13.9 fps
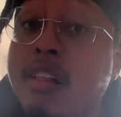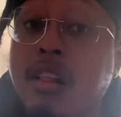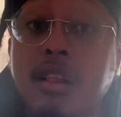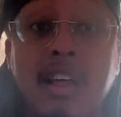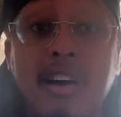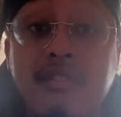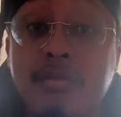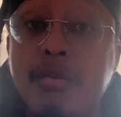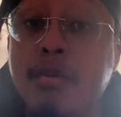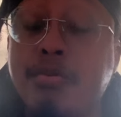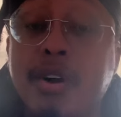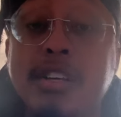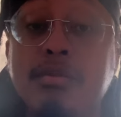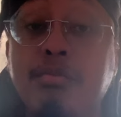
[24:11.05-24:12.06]
Love him in
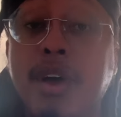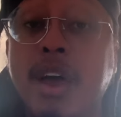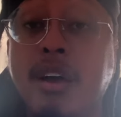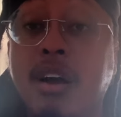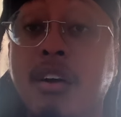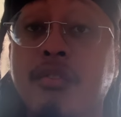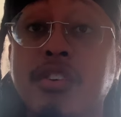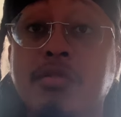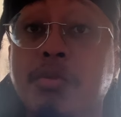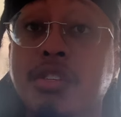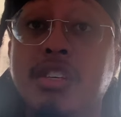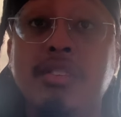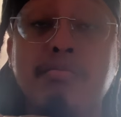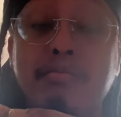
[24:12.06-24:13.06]
press man coverage,
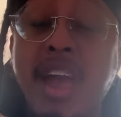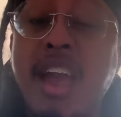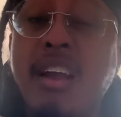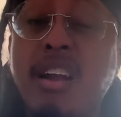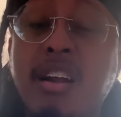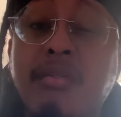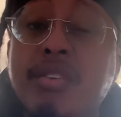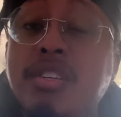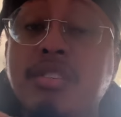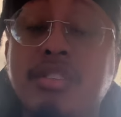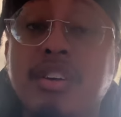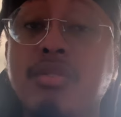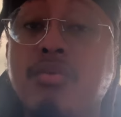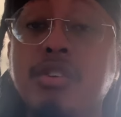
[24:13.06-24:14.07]
but just man coverage
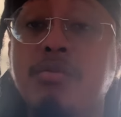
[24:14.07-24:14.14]
in general,